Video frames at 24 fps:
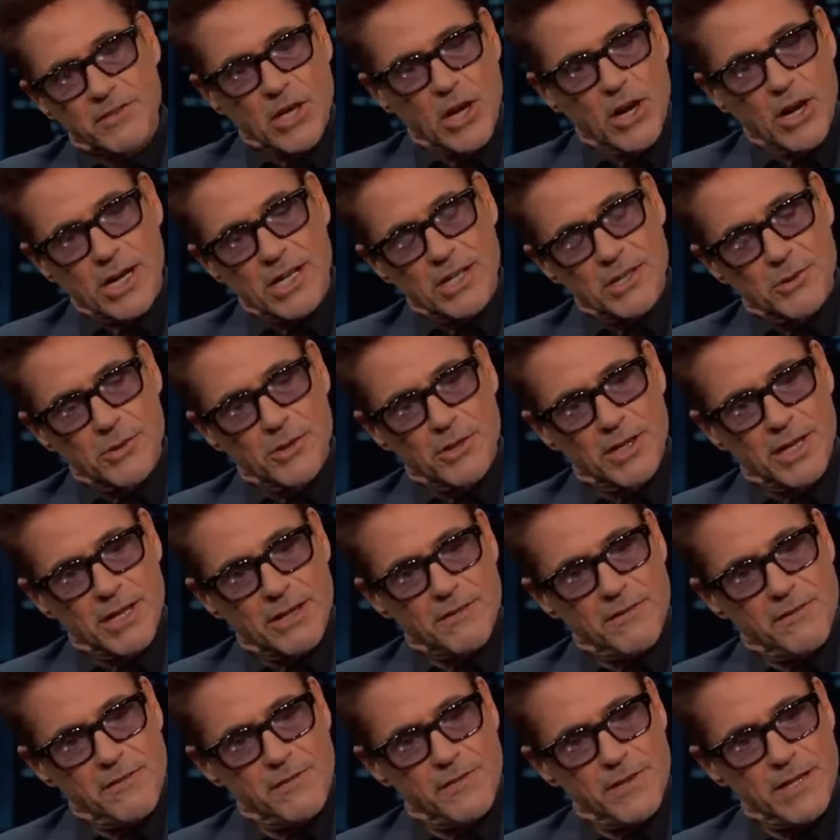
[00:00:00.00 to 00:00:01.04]
talking to her and
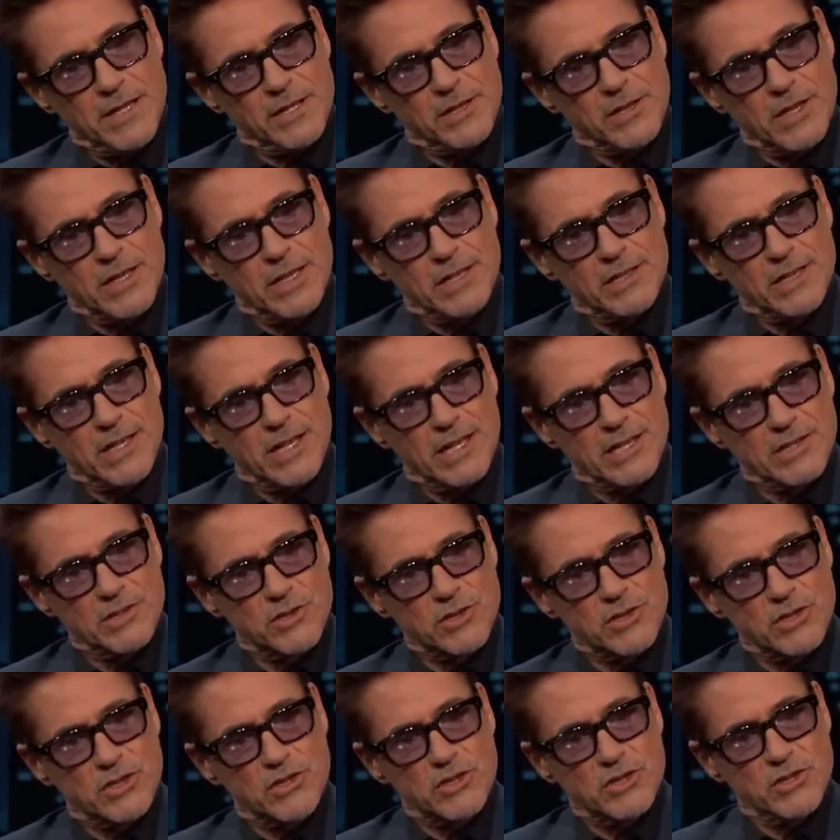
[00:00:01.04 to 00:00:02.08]
like feeling the
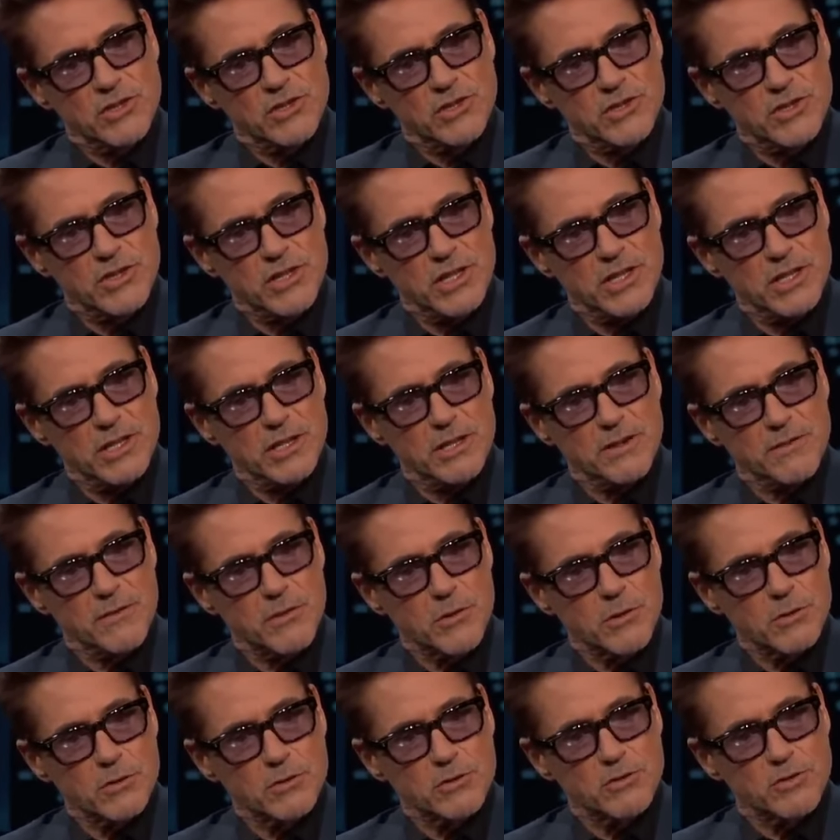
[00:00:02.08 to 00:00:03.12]
consistency of
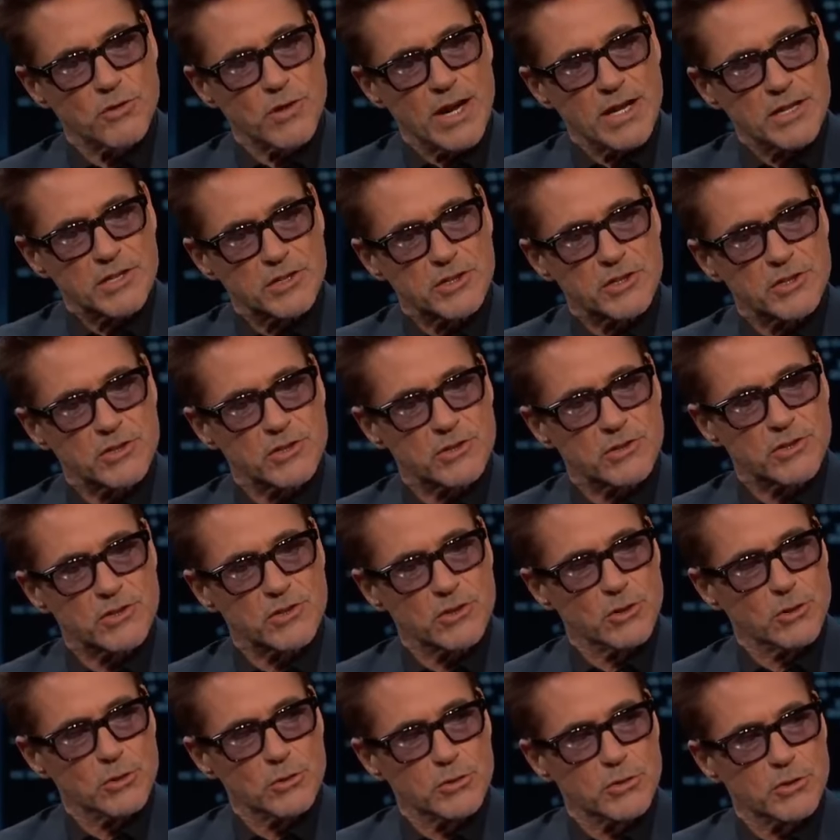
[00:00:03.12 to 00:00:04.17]
her dress
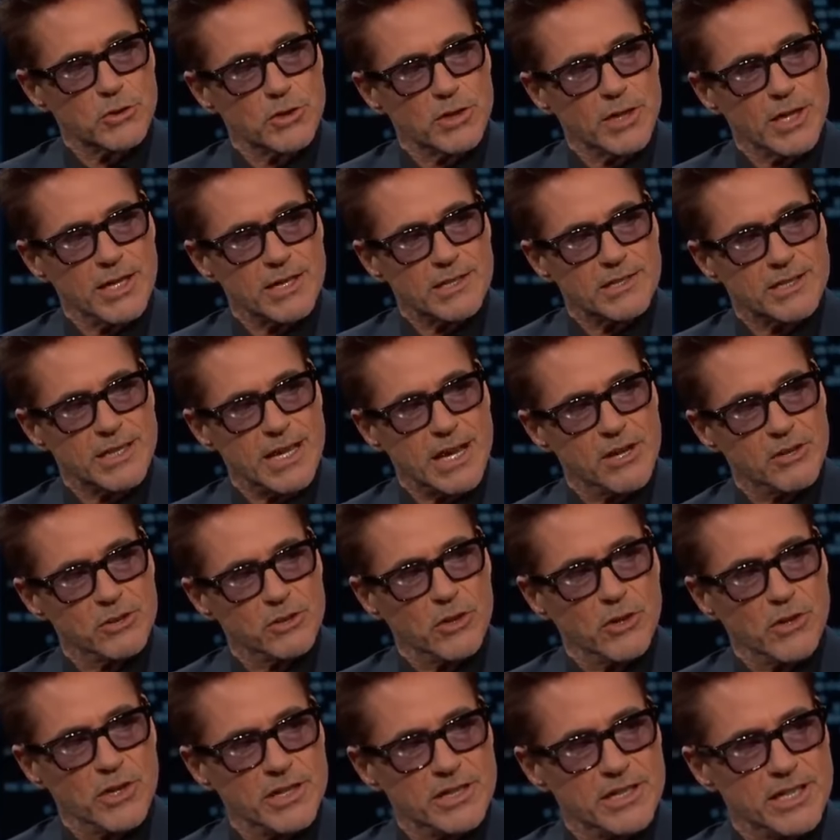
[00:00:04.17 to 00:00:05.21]
shoulder, like
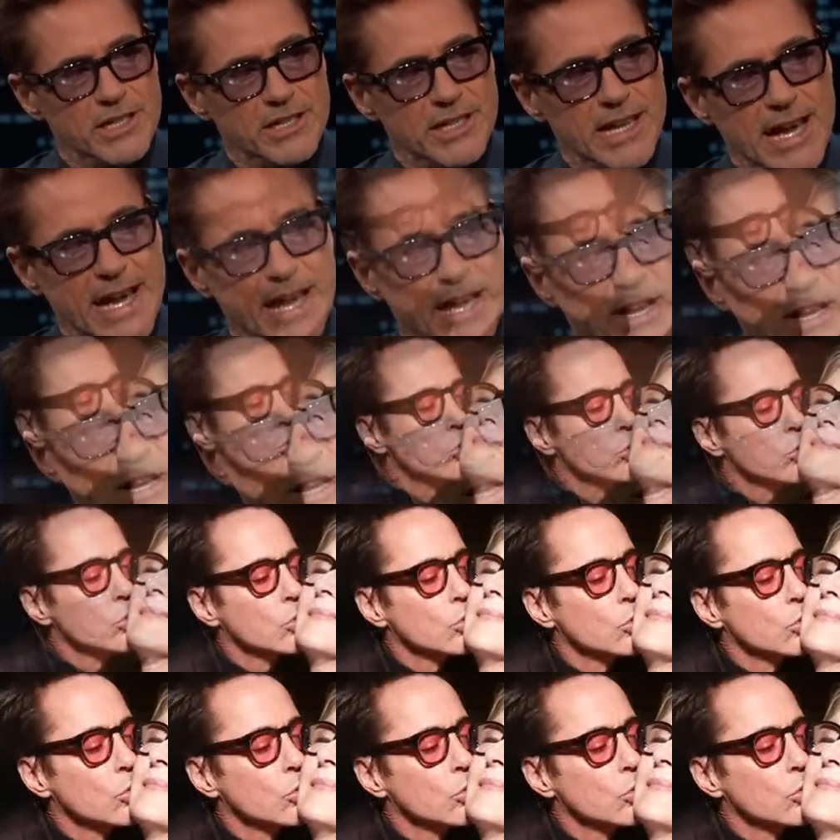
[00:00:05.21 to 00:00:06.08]
downloading the data.